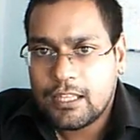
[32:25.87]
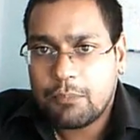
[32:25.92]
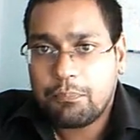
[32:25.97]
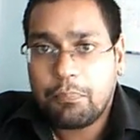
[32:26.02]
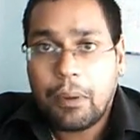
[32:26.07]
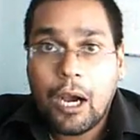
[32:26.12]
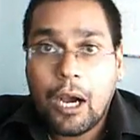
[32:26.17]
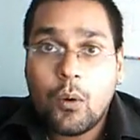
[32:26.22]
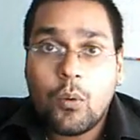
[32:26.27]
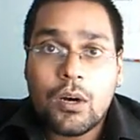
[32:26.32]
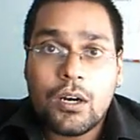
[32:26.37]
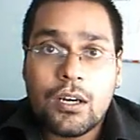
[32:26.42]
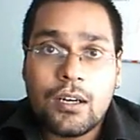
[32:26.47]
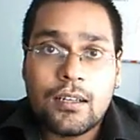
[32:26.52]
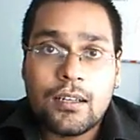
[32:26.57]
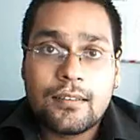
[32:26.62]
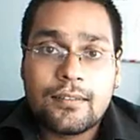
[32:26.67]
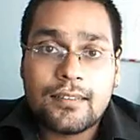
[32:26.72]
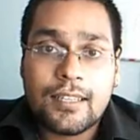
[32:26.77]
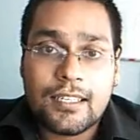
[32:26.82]
The
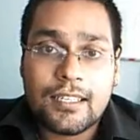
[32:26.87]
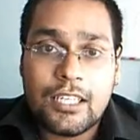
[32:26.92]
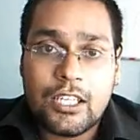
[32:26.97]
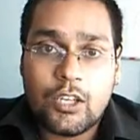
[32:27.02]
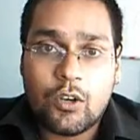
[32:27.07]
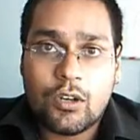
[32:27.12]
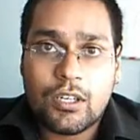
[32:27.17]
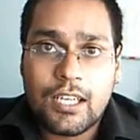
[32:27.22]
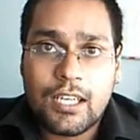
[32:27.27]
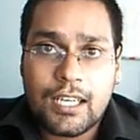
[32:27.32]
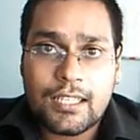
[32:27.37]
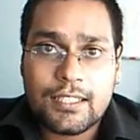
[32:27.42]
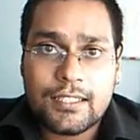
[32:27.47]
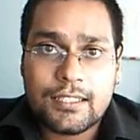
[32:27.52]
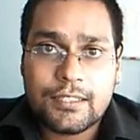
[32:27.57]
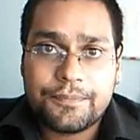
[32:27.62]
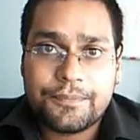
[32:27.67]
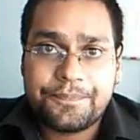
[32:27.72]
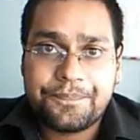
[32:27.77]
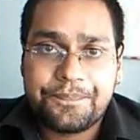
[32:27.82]
power suddenly got
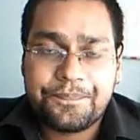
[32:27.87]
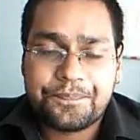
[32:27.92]
cut.